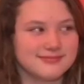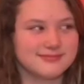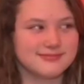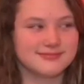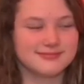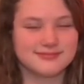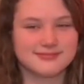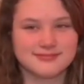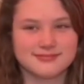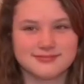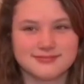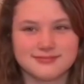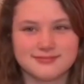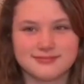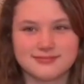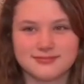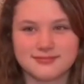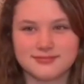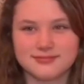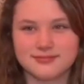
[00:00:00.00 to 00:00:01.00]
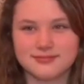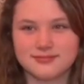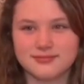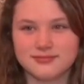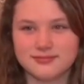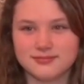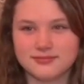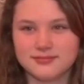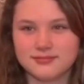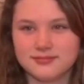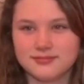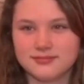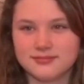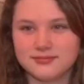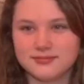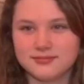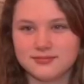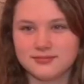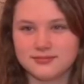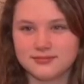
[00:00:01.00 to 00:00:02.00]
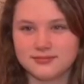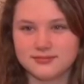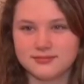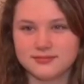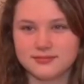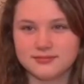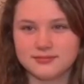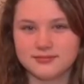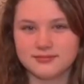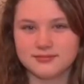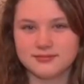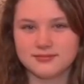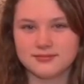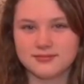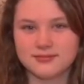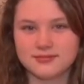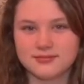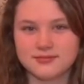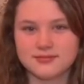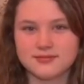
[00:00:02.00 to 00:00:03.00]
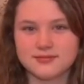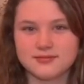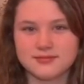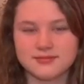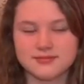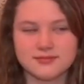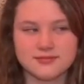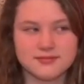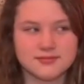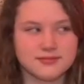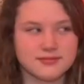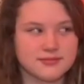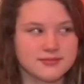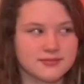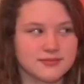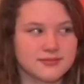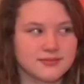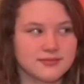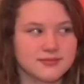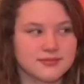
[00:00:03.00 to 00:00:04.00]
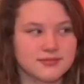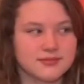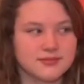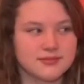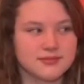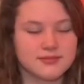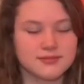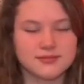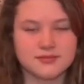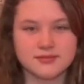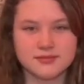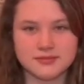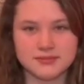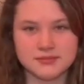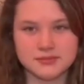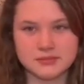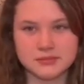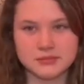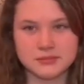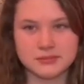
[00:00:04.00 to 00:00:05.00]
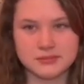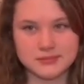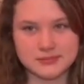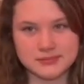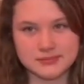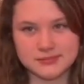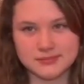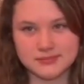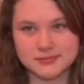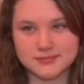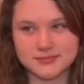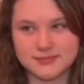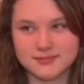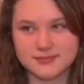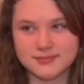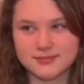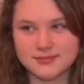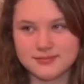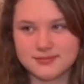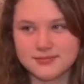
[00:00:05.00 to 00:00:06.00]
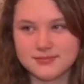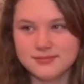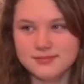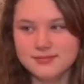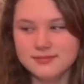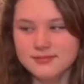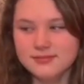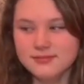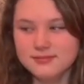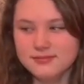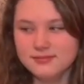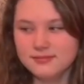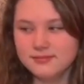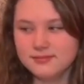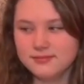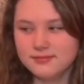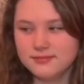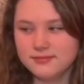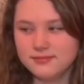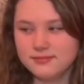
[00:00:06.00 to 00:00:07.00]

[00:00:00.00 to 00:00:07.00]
[no speech]